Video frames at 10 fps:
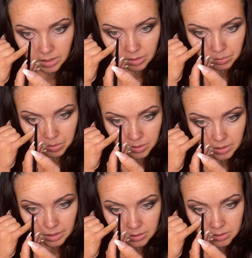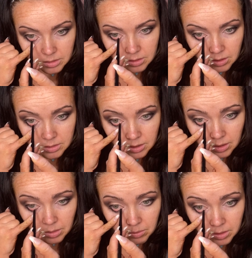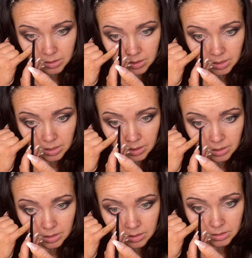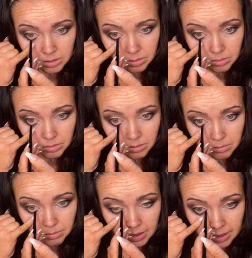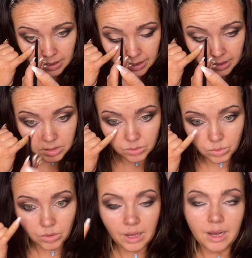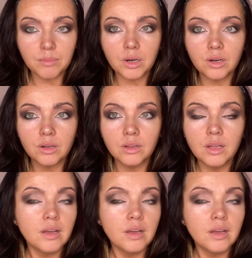I do pull it down just cause I don't want it to get into my actual eyeball.